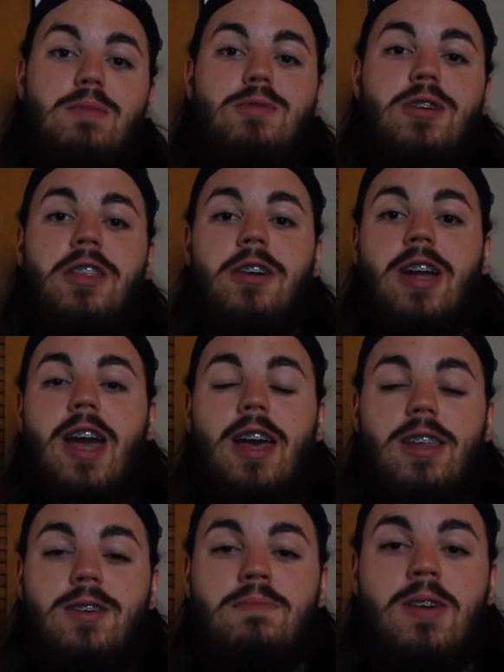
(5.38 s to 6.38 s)
my brother
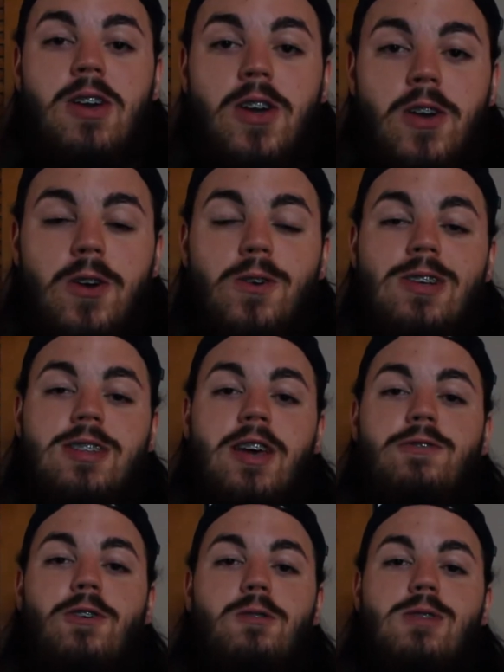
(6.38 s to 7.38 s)
Caleb, who is a
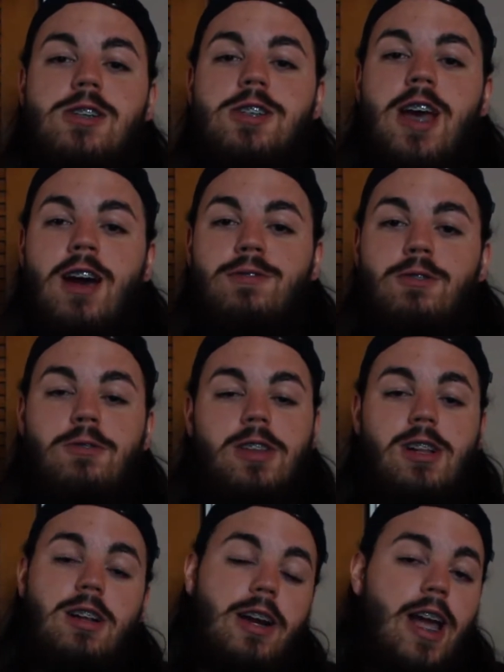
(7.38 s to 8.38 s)
former staffer with
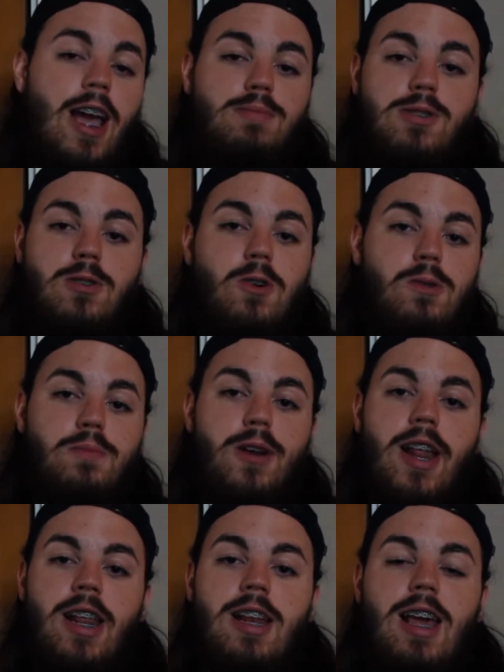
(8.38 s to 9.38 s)
Clear Camps
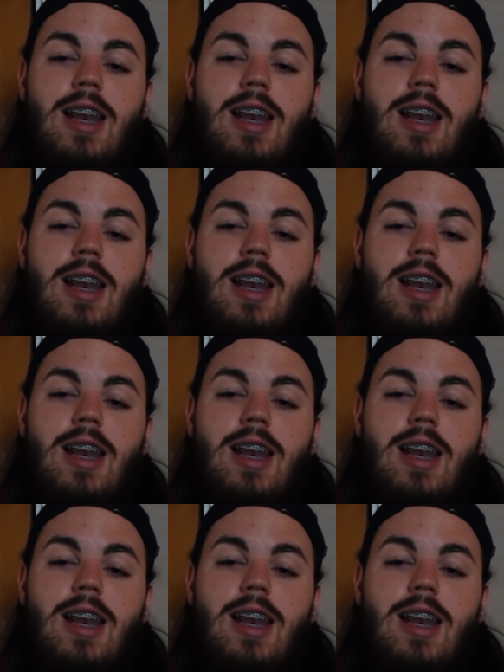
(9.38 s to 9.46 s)
Incorporated,